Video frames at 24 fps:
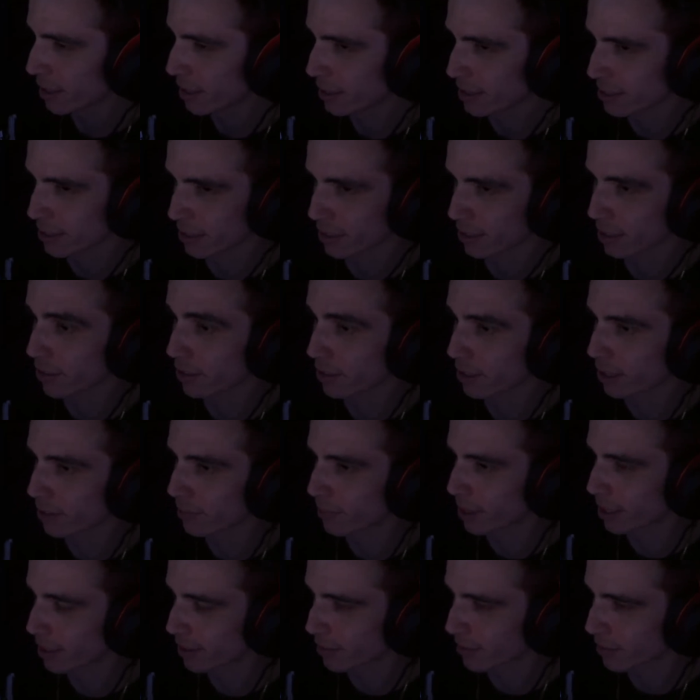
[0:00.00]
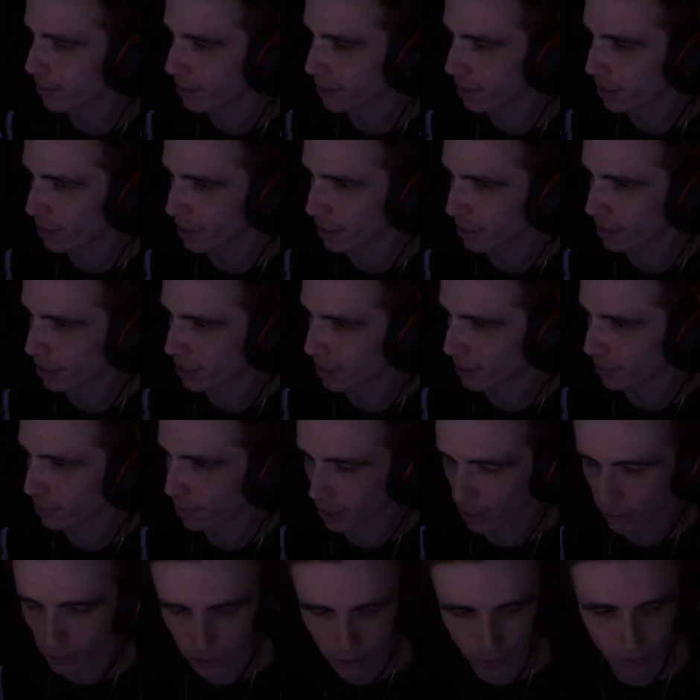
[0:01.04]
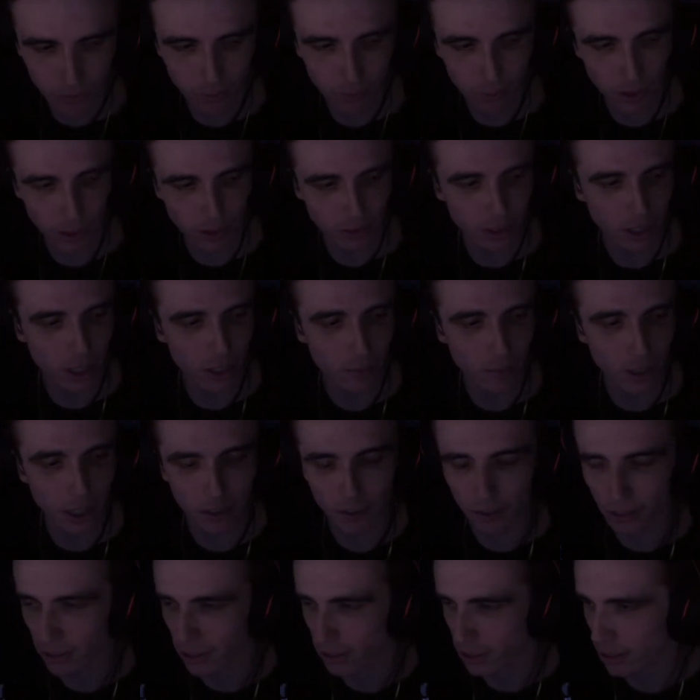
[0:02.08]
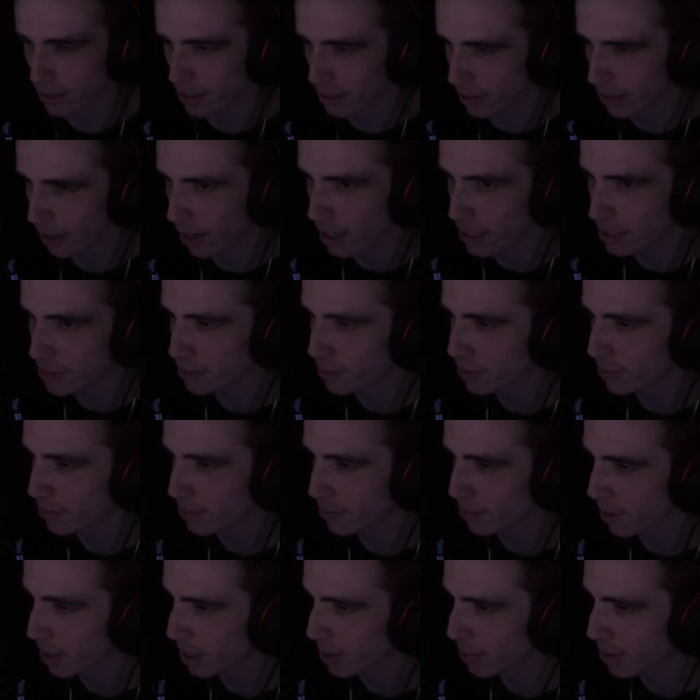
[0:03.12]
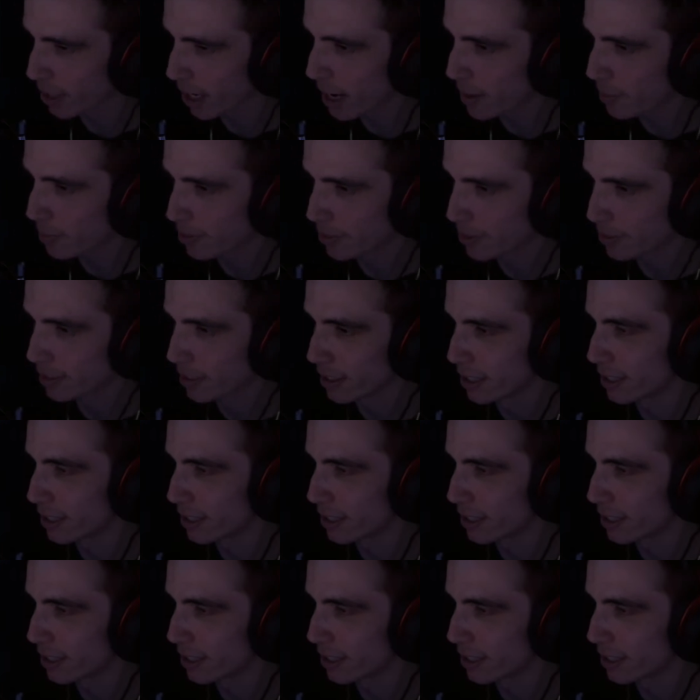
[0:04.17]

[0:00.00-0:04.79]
It's like, okay, Mike, and then I'm like, what are you talking about? What is he in the hospital for? What happened?